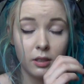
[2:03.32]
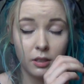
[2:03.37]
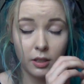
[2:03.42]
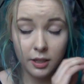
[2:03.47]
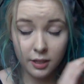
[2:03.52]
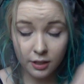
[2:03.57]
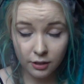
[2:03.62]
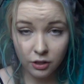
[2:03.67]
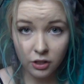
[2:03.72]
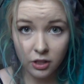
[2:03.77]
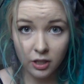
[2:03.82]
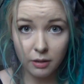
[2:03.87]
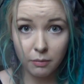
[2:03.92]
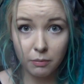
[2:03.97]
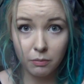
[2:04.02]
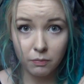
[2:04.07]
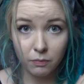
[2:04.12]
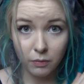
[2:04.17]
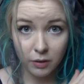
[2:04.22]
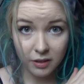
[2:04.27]
condition
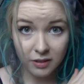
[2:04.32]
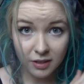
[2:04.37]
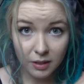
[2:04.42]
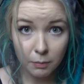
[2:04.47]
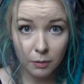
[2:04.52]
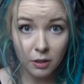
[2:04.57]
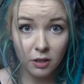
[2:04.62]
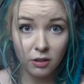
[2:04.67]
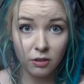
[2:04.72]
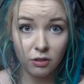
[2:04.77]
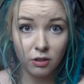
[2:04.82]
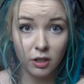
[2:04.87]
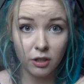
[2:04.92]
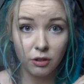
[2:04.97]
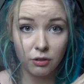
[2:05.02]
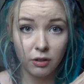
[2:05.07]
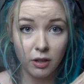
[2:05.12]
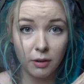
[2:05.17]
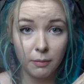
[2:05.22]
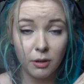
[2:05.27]
them with a deep conditioning
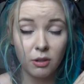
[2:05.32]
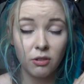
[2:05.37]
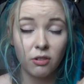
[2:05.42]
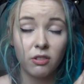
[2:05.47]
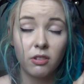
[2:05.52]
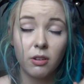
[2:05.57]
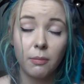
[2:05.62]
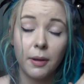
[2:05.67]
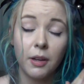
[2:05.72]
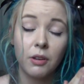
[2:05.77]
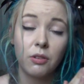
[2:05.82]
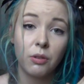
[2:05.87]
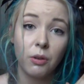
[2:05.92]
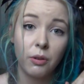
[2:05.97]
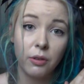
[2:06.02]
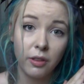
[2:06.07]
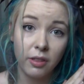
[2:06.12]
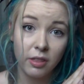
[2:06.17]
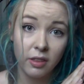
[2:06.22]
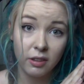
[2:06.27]
treatment just to make
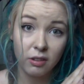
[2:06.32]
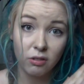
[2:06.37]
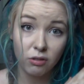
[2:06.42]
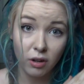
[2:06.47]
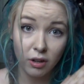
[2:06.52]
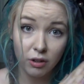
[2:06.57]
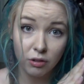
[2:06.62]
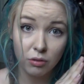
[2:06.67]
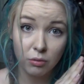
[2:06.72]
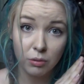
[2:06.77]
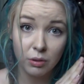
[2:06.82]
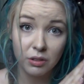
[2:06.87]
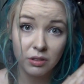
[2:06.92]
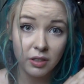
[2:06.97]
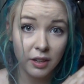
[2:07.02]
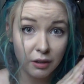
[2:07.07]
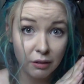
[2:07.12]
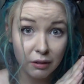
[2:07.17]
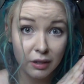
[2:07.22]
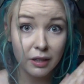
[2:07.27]
sure that the structural
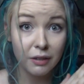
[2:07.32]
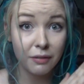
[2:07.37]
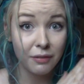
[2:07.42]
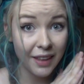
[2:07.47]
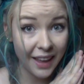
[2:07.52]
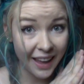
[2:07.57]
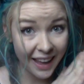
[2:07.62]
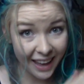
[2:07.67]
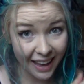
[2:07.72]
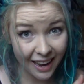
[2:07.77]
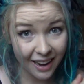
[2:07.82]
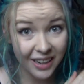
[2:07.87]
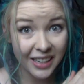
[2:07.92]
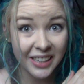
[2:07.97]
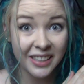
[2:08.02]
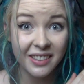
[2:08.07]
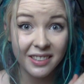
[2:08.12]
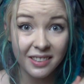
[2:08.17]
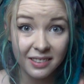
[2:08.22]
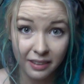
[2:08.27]
integrity of the hair
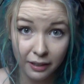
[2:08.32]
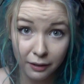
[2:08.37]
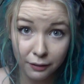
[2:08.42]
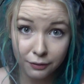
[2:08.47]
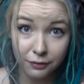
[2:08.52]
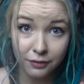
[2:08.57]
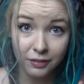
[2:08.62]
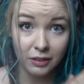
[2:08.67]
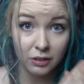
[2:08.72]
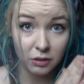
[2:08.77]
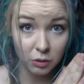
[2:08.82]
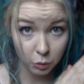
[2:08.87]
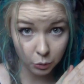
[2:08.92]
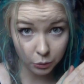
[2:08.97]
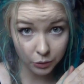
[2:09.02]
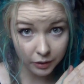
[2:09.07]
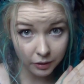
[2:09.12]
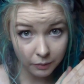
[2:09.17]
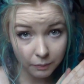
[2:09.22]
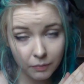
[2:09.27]
itself is
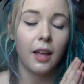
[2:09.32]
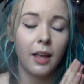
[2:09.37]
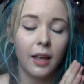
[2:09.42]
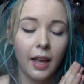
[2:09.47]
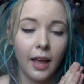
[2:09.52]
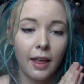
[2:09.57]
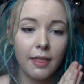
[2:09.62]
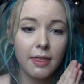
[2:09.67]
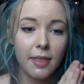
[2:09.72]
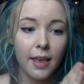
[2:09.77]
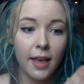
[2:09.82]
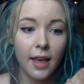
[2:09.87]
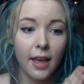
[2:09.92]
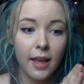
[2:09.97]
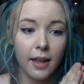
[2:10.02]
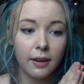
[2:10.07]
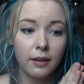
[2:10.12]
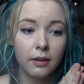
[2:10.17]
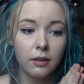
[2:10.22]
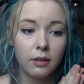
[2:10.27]
good. And
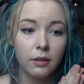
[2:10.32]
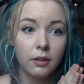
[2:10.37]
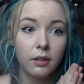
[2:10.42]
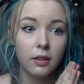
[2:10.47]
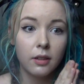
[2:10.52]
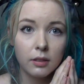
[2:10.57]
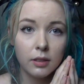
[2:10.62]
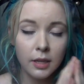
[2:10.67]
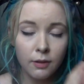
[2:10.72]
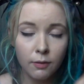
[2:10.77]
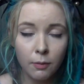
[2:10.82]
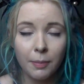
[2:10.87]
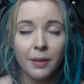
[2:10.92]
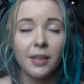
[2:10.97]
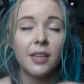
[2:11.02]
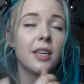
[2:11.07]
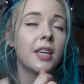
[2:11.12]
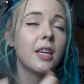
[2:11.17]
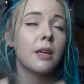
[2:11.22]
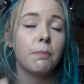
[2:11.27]
then leave it
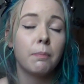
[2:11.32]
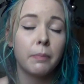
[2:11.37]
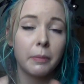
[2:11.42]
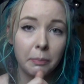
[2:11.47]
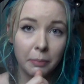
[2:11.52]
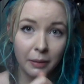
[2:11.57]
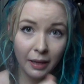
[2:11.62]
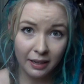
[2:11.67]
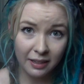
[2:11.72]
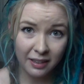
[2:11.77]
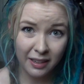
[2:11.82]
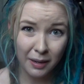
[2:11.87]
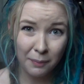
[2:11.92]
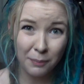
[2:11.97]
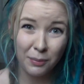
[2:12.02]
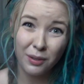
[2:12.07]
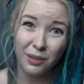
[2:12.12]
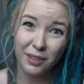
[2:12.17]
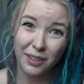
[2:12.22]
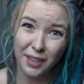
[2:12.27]
be, keep it plaited up
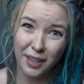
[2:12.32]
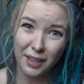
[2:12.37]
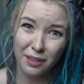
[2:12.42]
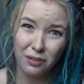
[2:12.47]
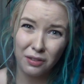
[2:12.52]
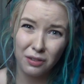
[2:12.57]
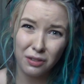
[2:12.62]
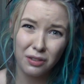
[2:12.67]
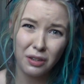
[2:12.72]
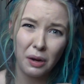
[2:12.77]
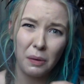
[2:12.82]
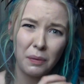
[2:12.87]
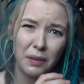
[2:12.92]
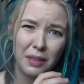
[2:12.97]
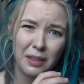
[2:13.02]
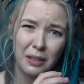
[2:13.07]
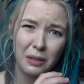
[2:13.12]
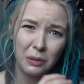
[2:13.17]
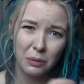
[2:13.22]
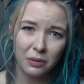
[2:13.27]
so in case you don't
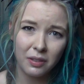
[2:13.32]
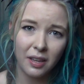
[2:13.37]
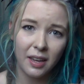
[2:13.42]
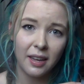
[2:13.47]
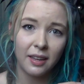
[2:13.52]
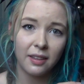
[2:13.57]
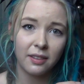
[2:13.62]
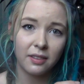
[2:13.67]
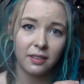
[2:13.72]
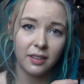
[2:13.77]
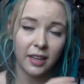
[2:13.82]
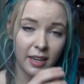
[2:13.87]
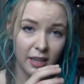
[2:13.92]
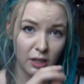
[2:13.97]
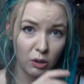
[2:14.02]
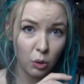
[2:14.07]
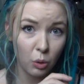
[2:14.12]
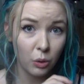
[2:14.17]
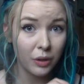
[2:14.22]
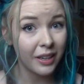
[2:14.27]
want the loose hairs getting
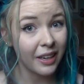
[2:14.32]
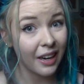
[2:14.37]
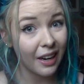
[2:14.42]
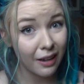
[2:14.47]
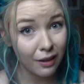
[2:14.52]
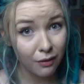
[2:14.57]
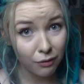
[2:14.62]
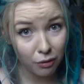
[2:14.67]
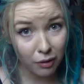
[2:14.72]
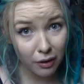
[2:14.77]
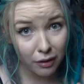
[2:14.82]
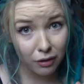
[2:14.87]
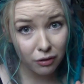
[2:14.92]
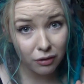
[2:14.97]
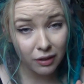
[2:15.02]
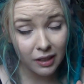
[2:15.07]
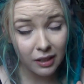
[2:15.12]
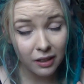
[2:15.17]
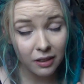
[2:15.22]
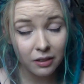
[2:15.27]
caught in any of your other
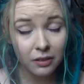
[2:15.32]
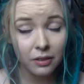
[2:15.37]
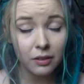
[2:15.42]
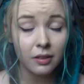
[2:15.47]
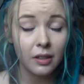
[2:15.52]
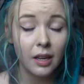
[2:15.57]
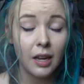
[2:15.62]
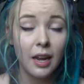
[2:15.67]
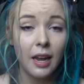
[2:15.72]
dreadlocks.